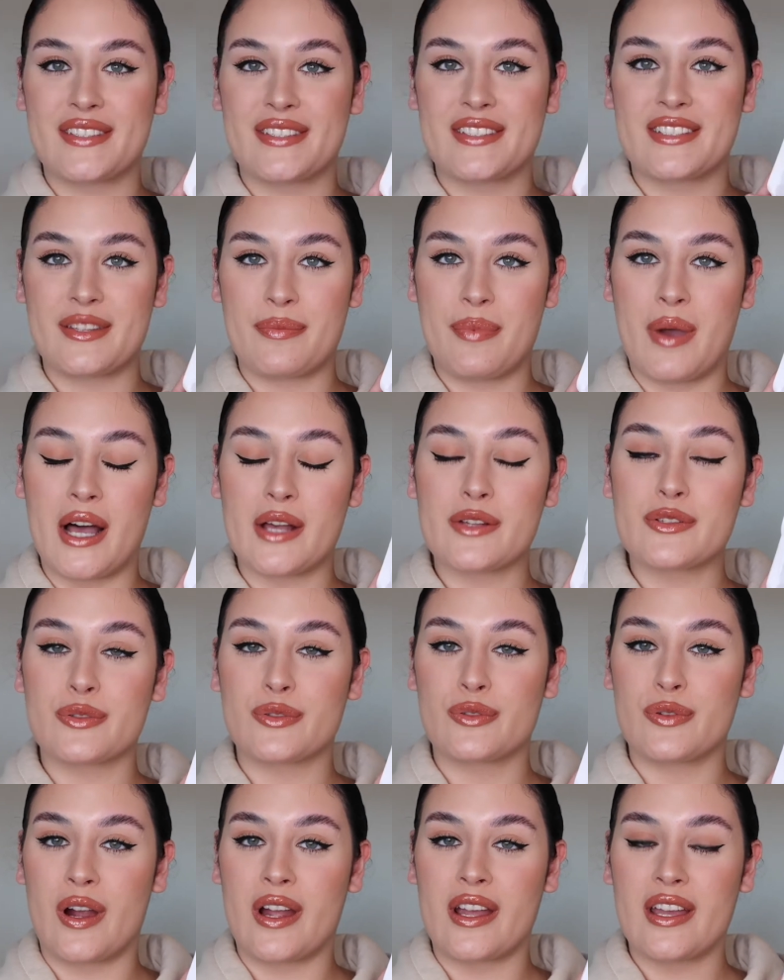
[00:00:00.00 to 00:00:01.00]
is the parcel
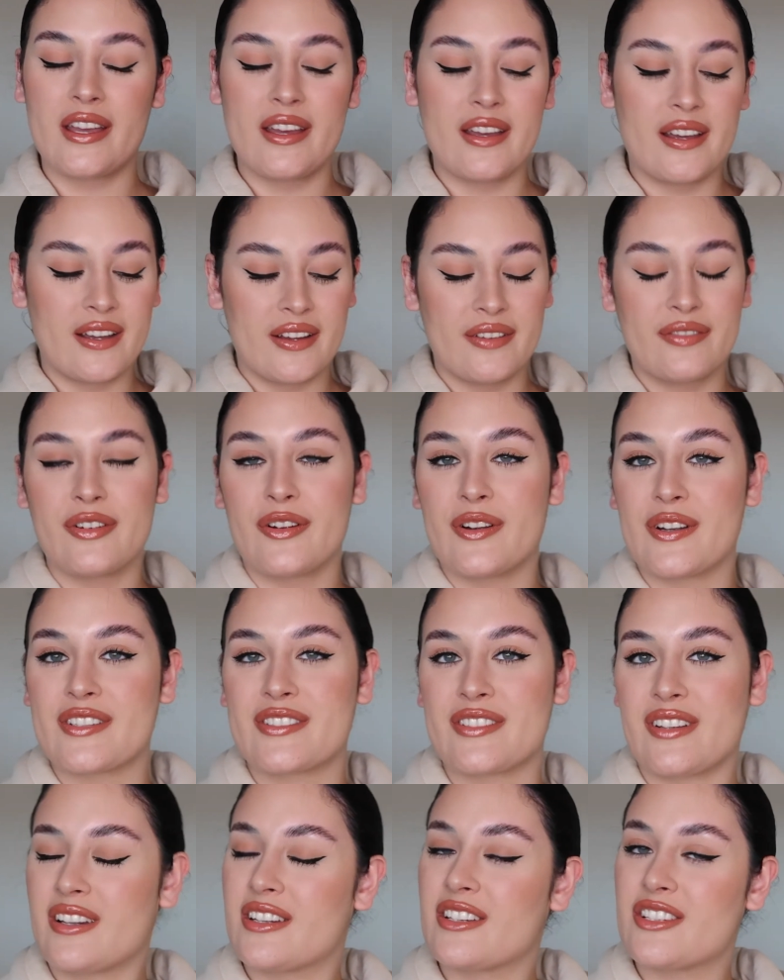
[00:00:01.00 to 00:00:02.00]
right here. Very
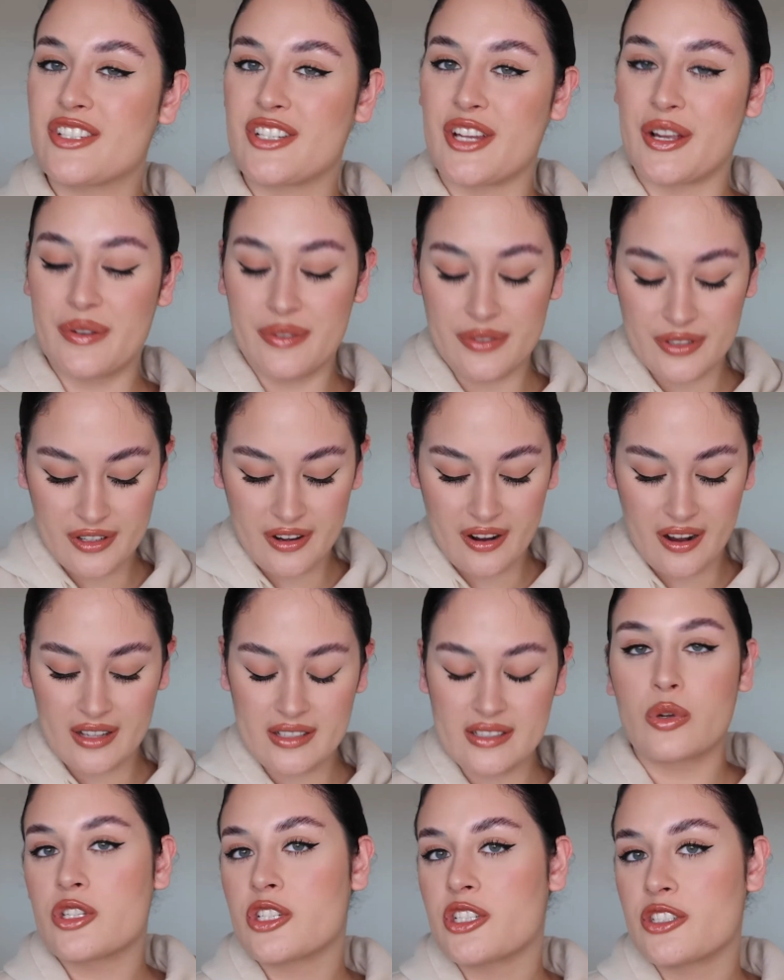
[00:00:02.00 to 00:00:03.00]
excited to share with you guys.
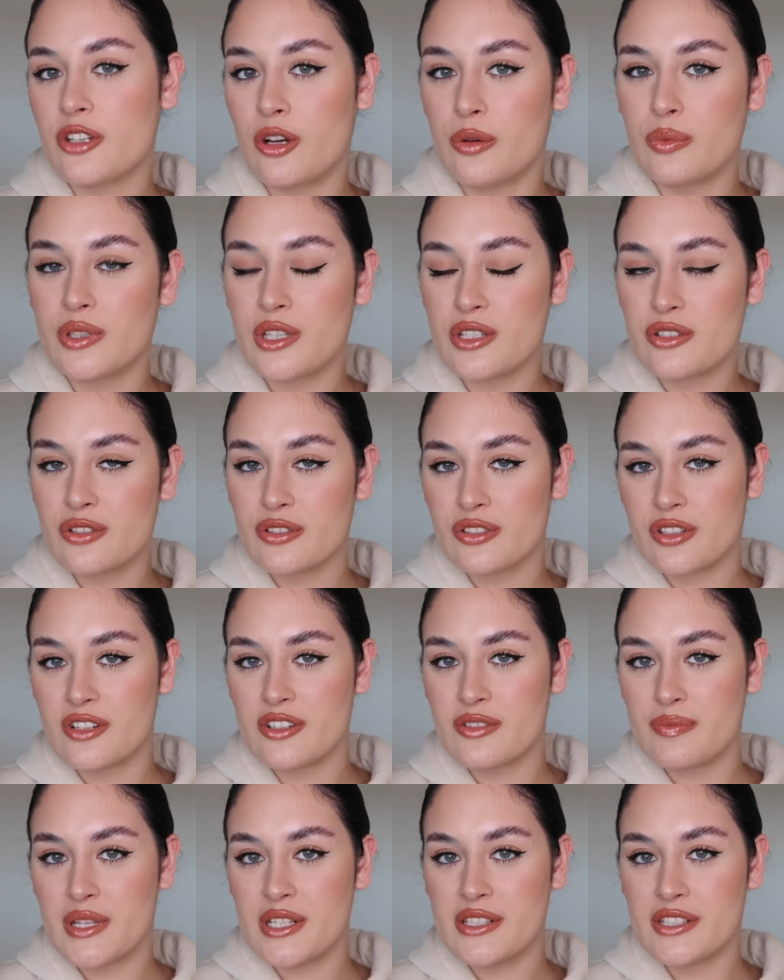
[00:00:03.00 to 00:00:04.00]
When she told me that she was going
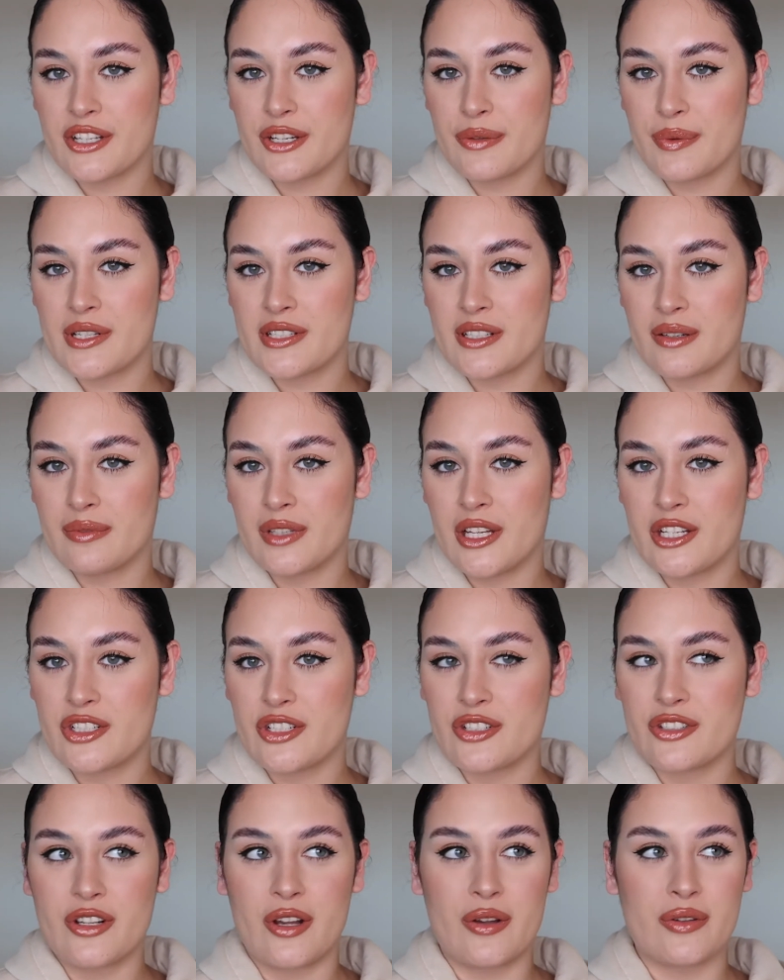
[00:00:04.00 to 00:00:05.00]
to be sending me some
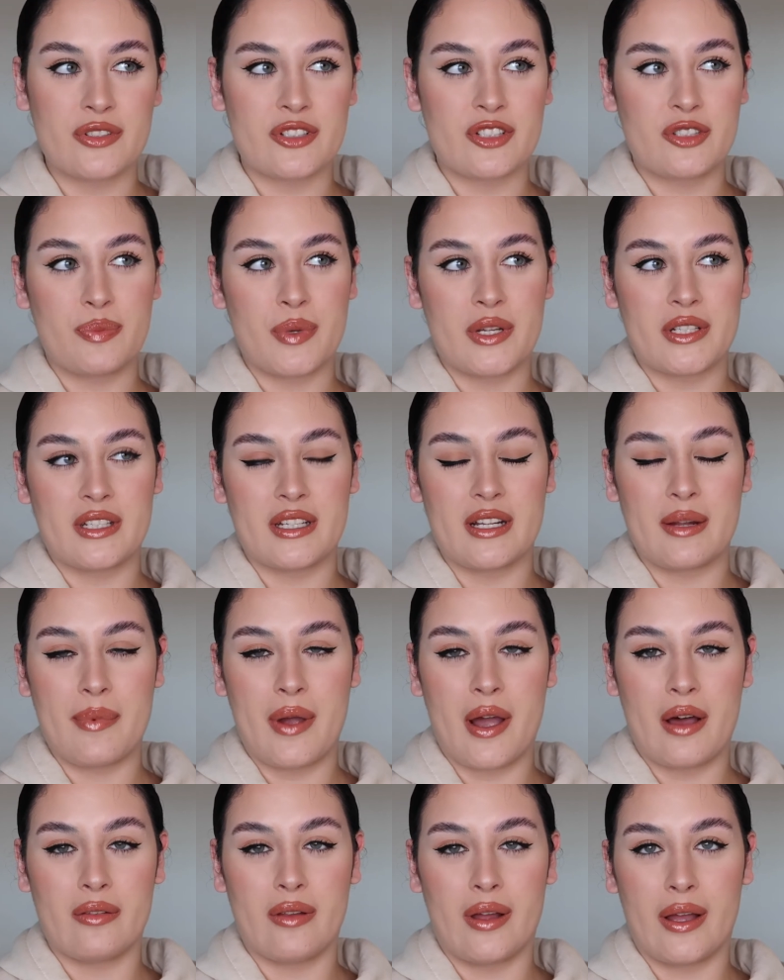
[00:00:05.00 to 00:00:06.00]
lashes, I was expecting
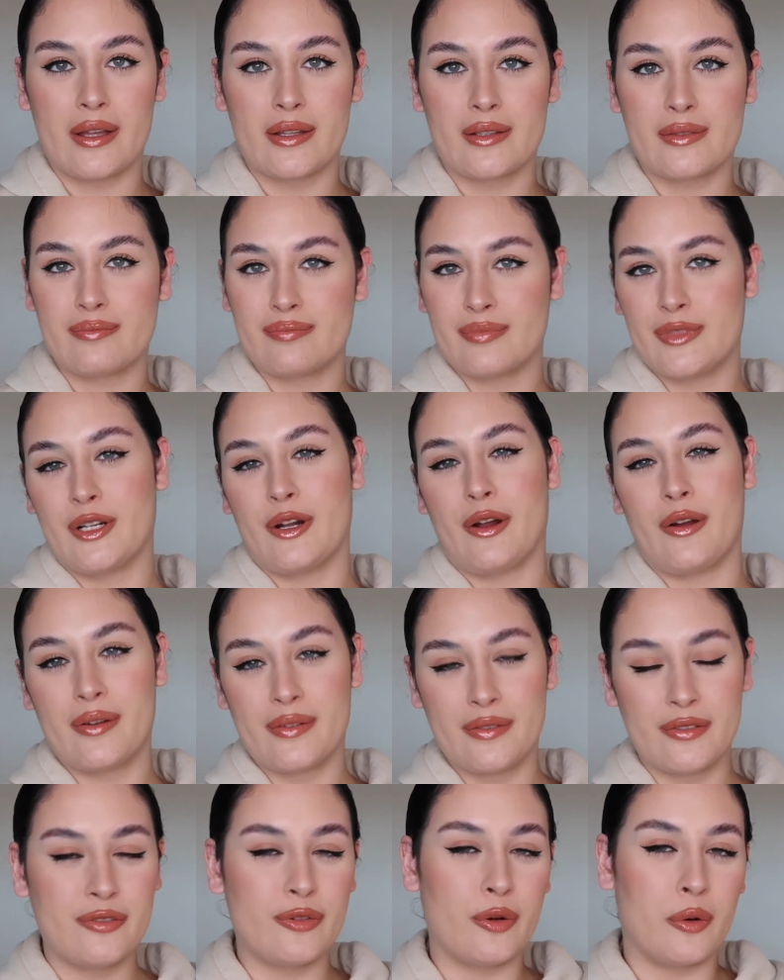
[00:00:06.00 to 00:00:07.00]
about like, you know,
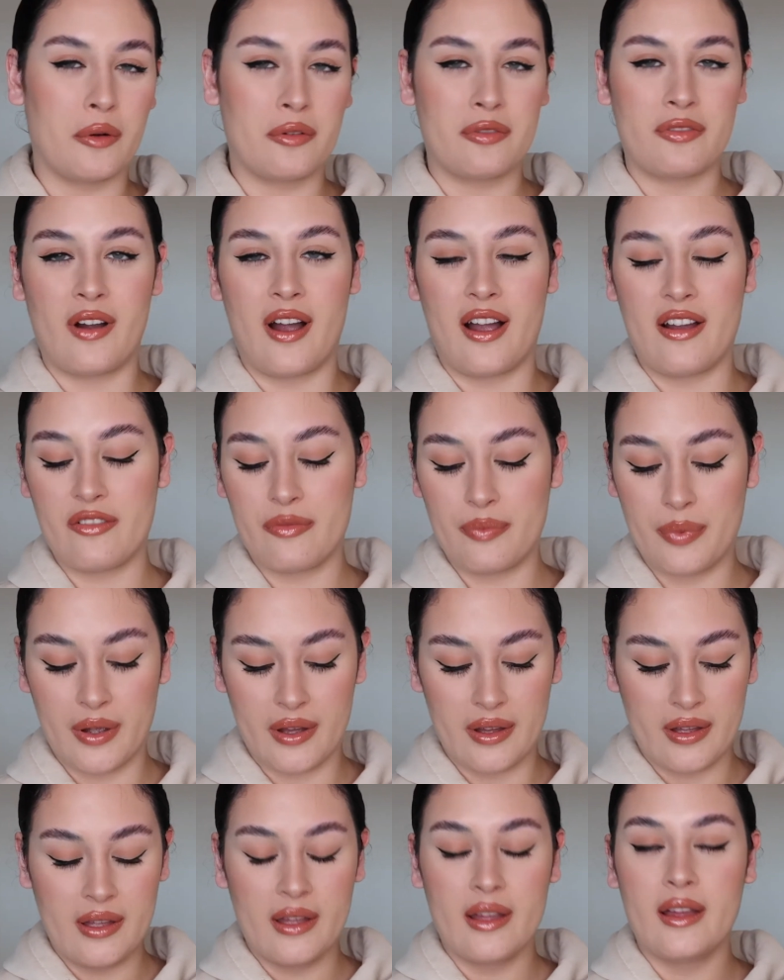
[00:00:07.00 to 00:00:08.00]
4 or 5,
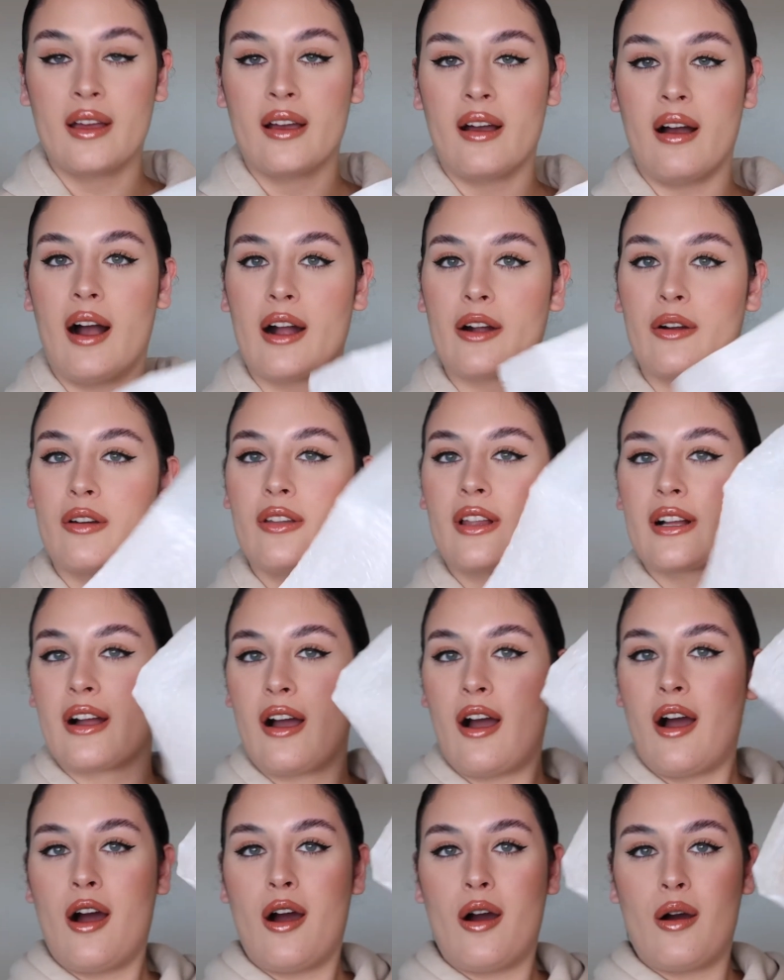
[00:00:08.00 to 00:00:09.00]
but I got like a
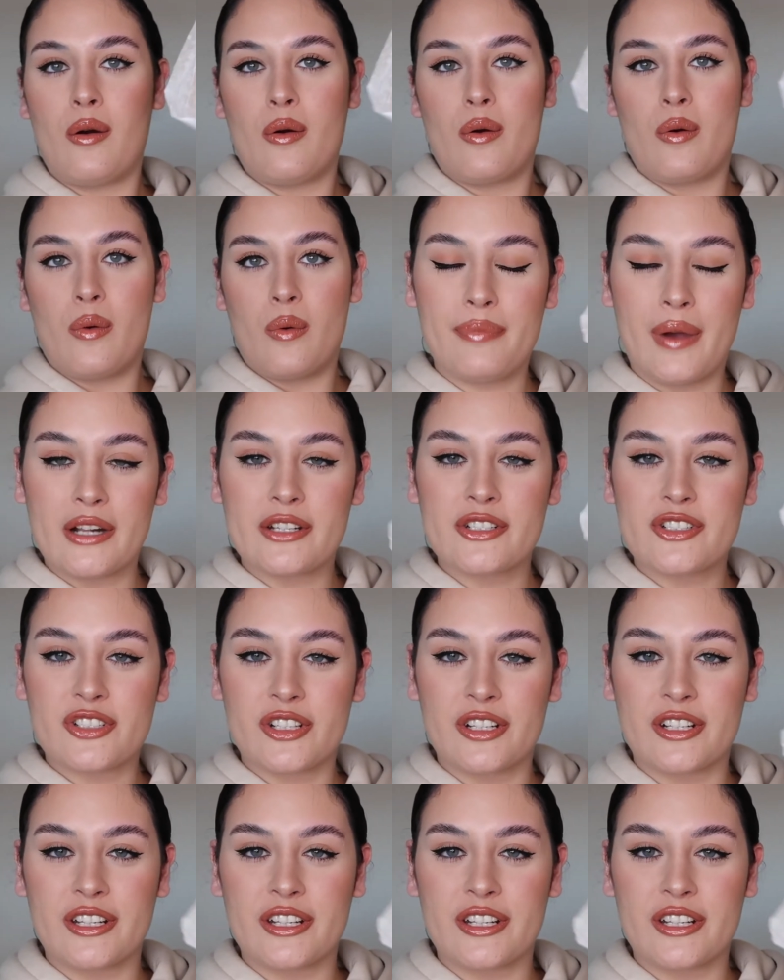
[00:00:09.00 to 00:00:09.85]
whole bunch in